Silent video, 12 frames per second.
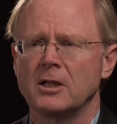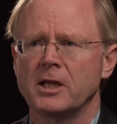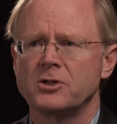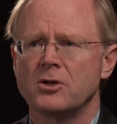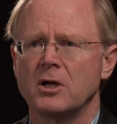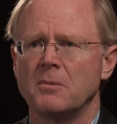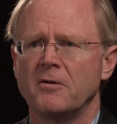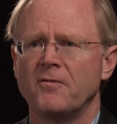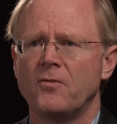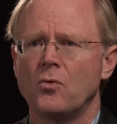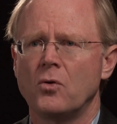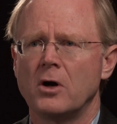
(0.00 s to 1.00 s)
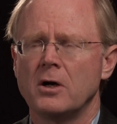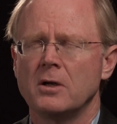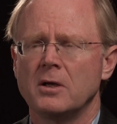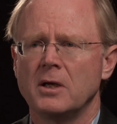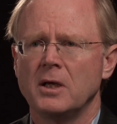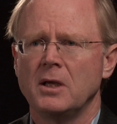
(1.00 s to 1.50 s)
in lecture number four.
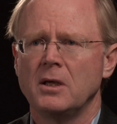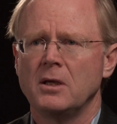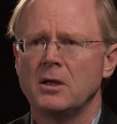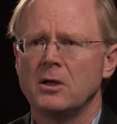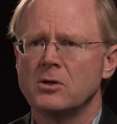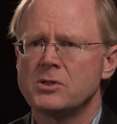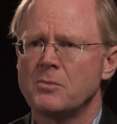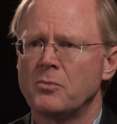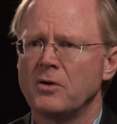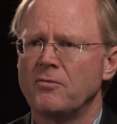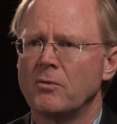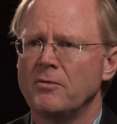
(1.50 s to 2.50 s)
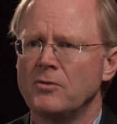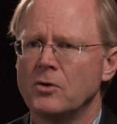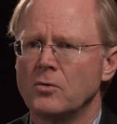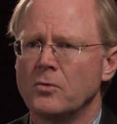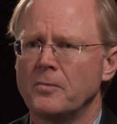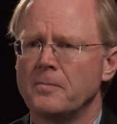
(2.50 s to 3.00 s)
Here's a brief
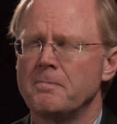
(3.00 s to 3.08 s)
review.